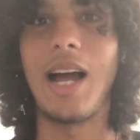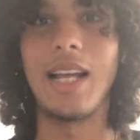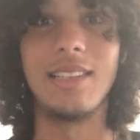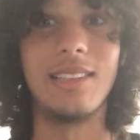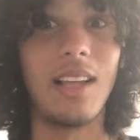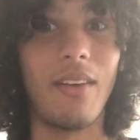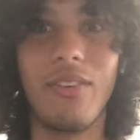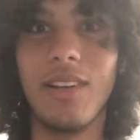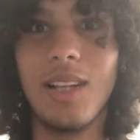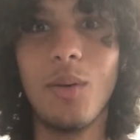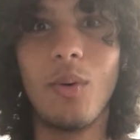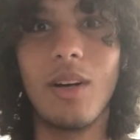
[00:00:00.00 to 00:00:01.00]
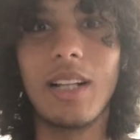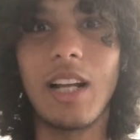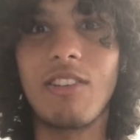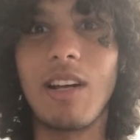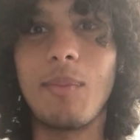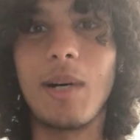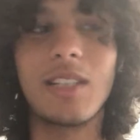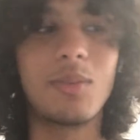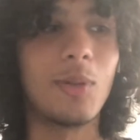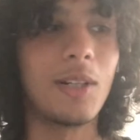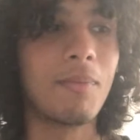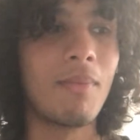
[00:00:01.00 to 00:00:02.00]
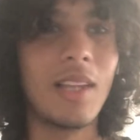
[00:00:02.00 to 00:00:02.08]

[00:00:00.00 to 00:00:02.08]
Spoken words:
He definitely won that right back spot.